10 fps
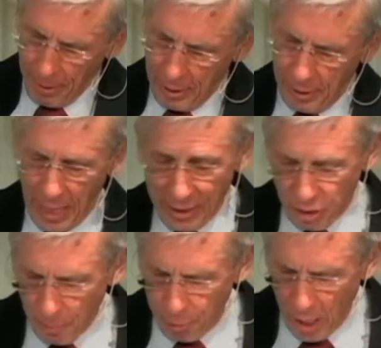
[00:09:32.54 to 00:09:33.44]
That's the
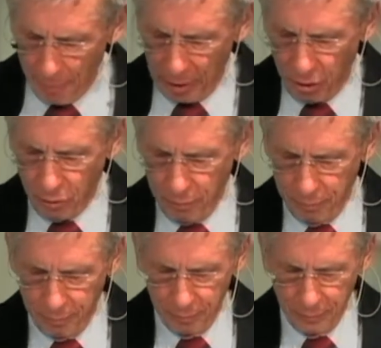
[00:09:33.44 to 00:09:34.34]
promise.
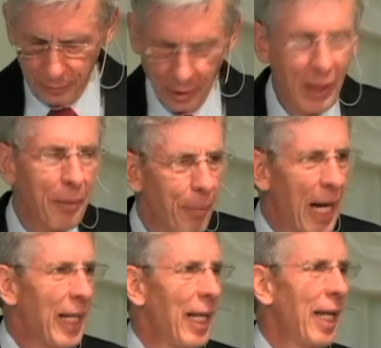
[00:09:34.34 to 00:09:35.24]

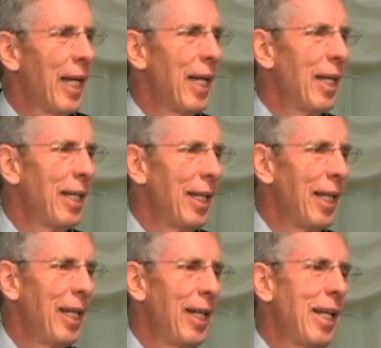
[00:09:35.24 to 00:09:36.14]
But
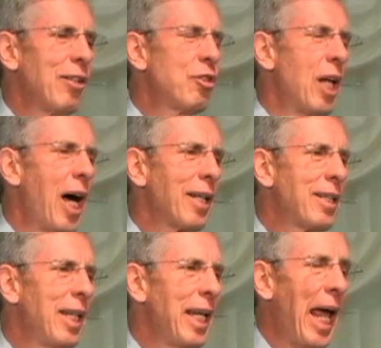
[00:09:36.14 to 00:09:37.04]
it is not
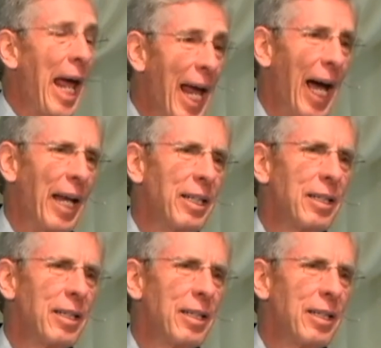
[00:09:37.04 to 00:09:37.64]
the end